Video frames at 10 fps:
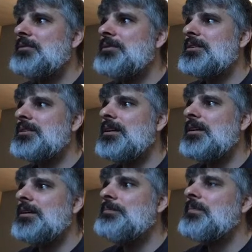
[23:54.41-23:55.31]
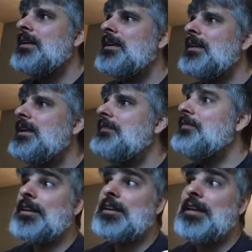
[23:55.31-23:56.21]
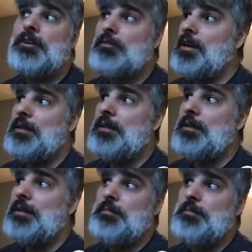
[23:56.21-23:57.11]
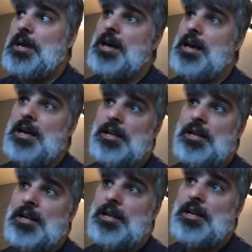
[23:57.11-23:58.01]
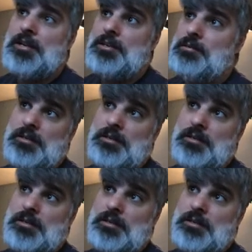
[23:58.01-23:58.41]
It's kind of good to check your reasoning, even on the plays